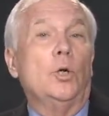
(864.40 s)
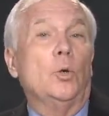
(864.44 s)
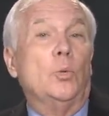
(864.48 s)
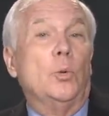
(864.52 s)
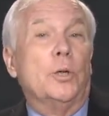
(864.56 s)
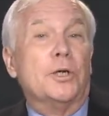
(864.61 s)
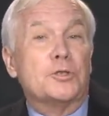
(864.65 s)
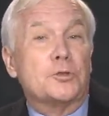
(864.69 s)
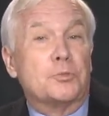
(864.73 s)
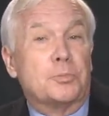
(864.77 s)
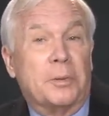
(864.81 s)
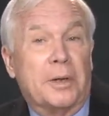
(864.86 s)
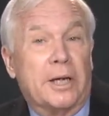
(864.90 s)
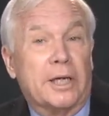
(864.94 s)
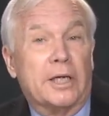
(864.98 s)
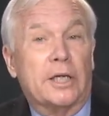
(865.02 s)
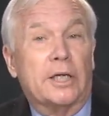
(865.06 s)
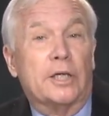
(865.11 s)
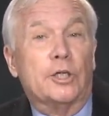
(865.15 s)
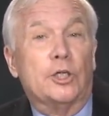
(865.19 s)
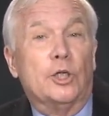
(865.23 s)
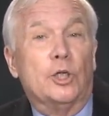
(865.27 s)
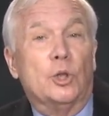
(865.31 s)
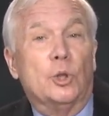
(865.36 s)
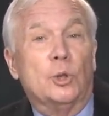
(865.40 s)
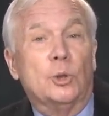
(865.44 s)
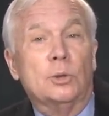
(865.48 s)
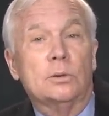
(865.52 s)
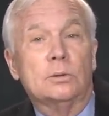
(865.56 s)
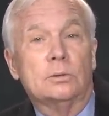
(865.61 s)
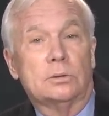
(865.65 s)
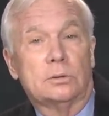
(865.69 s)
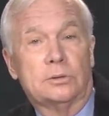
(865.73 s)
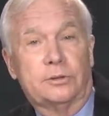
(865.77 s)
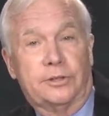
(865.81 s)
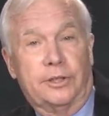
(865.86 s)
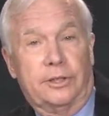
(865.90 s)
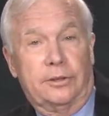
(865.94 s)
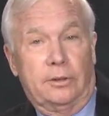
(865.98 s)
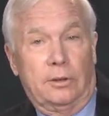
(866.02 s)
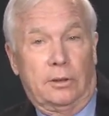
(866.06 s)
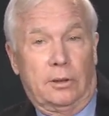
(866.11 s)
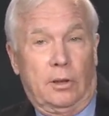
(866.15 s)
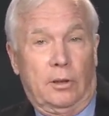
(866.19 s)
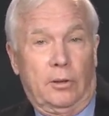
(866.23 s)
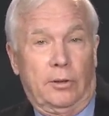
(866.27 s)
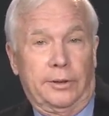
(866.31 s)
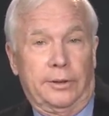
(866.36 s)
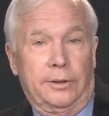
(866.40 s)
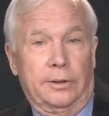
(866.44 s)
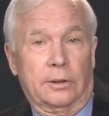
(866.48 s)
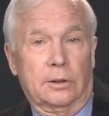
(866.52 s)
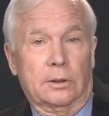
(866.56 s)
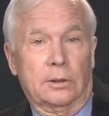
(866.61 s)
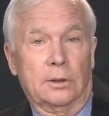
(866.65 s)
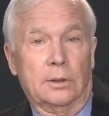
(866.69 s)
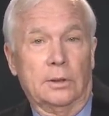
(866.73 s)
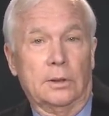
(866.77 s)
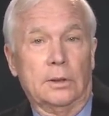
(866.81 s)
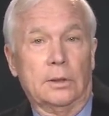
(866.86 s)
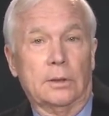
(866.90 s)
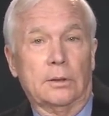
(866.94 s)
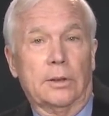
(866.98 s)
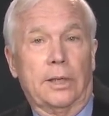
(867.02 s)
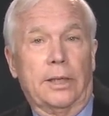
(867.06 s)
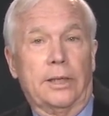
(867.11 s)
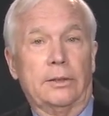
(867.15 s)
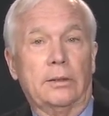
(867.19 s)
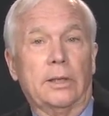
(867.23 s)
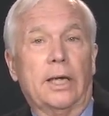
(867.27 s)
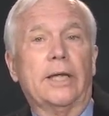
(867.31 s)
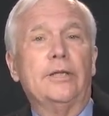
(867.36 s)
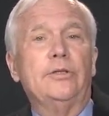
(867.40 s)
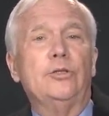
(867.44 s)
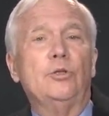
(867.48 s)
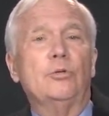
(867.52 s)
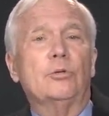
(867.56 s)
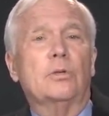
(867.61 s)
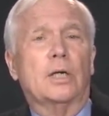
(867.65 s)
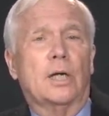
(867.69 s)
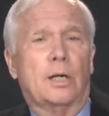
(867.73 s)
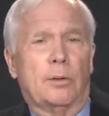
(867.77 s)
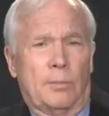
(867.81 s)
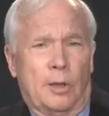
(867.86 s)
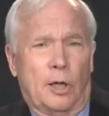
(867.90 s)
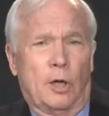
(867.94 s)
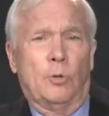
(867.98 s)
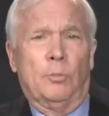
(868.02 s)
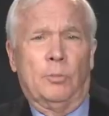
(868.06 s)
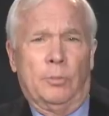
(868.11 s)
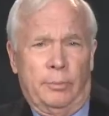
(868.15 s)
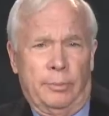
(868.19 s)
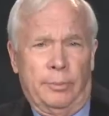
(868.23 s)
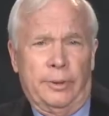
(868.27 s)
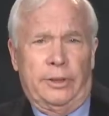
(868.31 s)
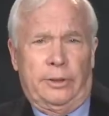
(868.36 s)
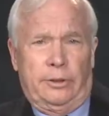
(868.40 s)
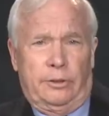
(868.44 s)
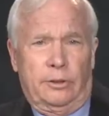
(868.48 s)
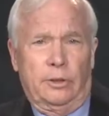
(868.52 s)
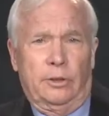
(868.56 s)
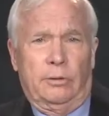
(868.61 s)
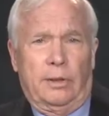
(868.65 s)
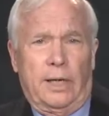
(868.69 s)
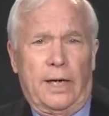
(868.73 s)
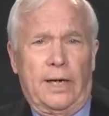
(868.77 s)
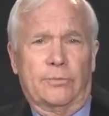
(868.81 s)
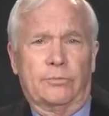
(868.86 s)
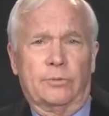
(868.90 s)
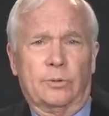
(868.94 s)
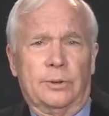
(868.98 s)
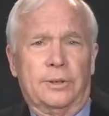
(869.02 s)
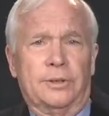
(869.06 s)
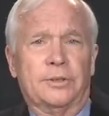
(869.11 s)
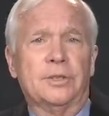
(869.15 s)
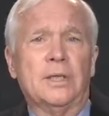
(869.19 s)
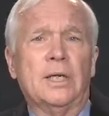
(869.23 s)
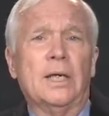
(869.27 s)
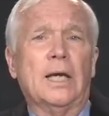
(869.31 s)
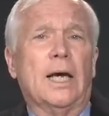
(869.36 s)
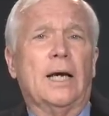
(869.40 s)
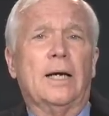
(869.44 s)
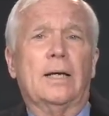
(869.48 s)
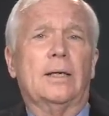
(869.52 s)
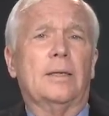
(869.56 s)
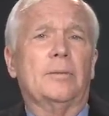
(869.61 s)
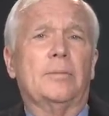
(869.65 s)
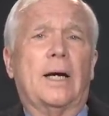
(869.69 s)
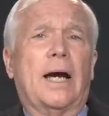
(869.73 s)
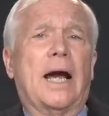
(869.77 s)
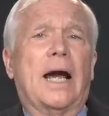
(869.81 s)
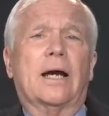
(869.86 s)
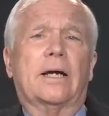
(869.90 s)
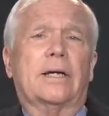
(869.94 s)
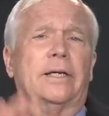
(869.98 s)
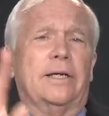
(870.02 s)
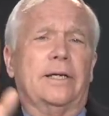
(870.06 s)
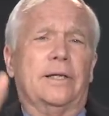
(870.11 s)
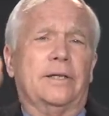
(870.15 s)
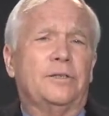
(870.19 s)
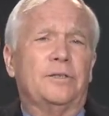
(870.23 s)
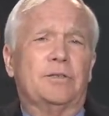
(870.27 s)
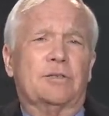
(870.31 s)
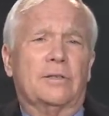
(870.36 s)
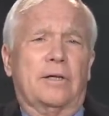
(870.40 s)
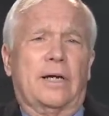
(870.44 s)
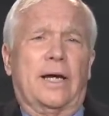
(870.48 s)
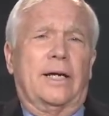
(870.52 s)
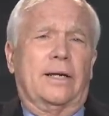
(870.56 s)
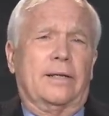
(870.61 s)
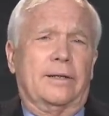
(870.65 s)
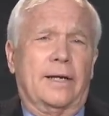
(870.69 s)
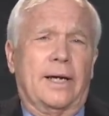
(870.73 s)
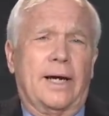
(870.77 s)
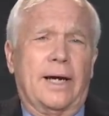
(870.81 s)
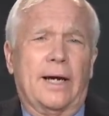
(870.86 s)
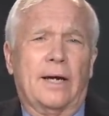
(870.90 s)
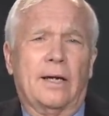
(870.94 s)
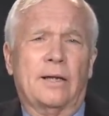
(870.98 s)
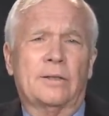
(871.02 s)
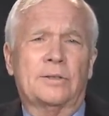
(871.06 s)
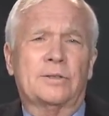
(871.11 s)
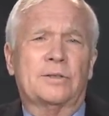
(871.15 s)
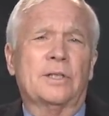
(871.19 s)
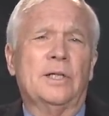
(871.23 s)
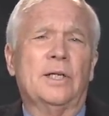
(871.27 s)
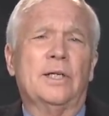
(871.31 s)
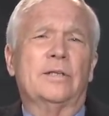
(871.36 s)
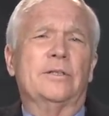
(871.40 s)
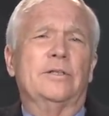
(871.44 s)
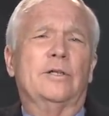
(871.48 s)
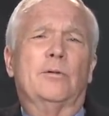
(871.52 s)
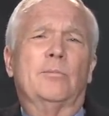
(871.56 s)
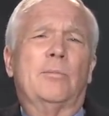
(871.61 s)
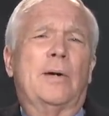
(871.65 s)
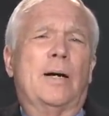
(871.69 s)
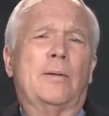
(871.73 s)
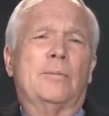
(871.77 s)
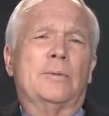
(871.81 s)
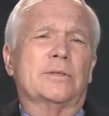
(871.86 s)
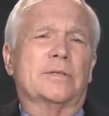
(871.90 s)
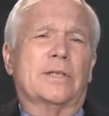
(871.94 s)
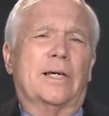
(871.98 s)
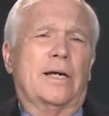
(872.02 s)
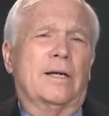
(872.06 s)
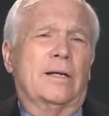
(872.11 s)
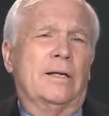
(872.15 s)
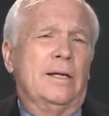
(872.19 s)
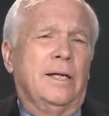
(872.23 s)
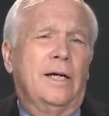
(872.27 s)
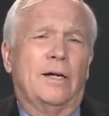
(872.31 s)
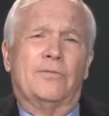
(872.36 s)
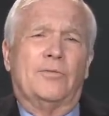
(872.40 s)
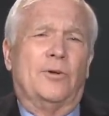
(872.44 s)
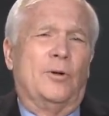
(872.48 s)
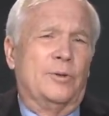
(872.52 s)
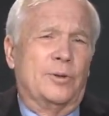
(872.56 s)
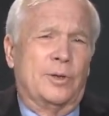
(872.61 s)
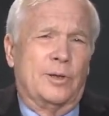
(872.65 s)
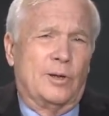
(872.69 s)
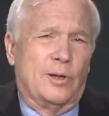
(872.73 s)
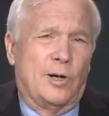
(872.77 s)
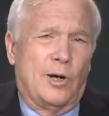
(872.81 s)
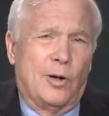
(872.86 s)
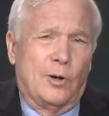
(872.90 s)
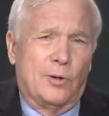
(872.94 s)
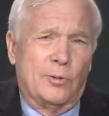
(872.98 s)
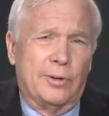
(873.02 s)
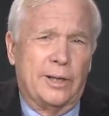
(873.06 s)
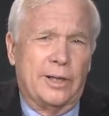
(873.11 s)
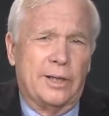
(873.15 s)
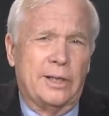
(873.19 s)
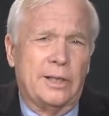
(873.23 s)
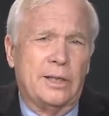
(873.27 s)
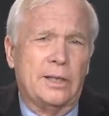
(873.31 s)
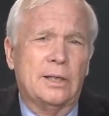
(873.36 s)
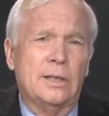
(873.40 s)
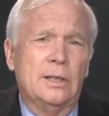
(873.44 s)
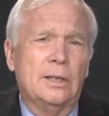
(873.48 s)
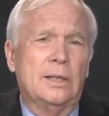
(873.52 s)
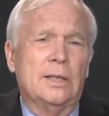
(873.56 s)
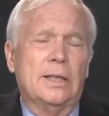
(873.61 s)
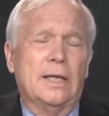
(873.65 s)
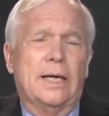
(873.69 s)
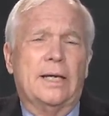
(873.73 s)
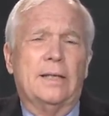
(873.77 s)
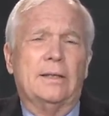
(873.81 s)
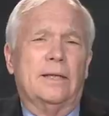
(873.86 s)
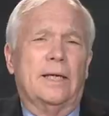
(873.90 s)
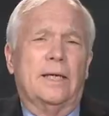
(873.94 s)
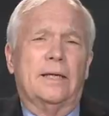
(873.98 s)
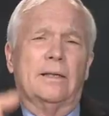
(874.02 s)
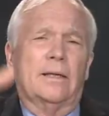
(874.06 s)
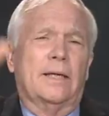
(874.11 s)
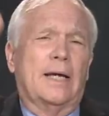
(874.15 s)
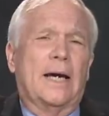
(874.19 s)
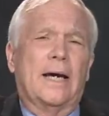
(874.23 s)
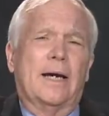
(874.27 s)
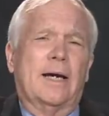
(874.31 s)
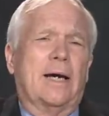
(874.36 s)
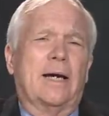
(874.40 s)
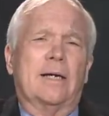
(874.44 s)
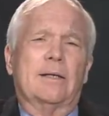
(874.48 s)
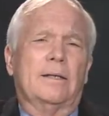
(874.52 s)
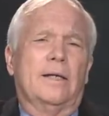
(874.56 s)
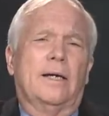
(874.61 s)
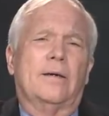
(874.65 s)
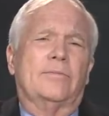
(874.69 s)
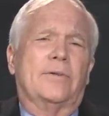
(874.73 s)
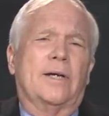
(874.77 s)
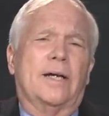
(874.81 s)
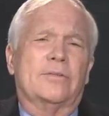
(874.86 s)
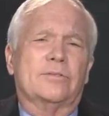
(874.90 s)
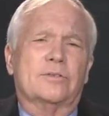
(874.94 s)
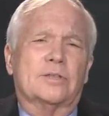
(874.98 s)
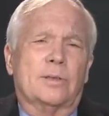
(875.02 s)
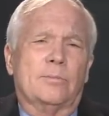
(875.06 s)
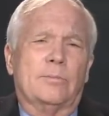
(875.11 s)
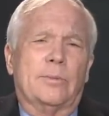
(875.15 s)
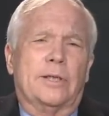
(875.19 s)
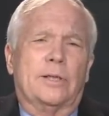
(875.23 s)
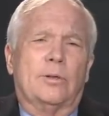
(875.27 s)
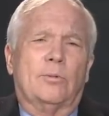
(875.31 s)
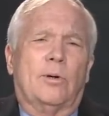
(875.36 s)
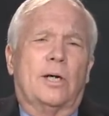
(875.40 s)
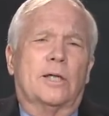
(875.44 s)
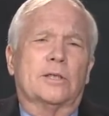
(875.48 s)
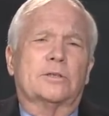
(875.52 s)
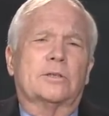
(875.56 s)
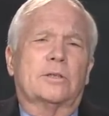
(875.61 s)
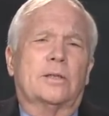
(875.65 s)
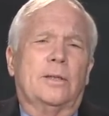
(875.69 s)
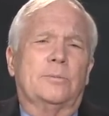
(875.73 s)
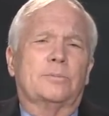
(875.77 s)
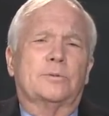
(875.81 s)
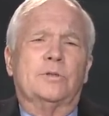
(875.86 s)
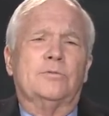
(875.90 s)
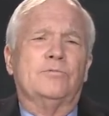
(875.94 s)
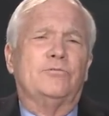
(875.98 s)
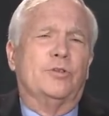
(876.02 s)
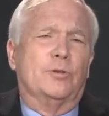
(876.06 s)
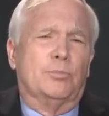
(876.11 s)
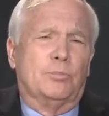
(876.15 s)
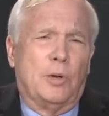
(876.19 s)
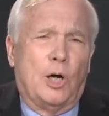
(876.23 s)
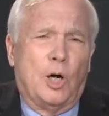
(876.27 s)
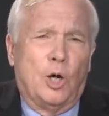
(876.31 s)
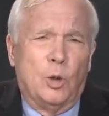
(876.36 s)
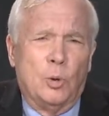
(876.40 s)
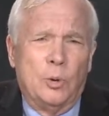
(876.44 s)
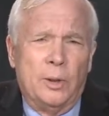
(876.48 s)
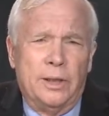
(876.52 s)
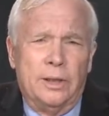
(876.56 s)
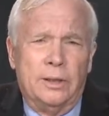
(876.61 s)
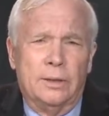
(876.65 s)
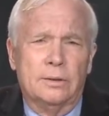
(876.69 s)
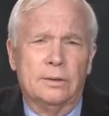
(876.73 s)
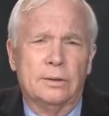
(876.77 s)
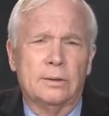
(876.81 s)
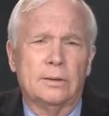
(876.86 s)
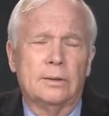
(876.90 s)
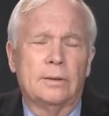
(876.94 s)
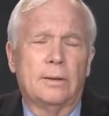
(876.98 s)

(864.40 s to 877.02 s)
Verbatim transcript: We're springing you, said the lawyer. And you come home with me, too, afterwards. Our kids are out of the house. Your mama's got enough on her already. And I'd love to have somebody to watch Clemson football with.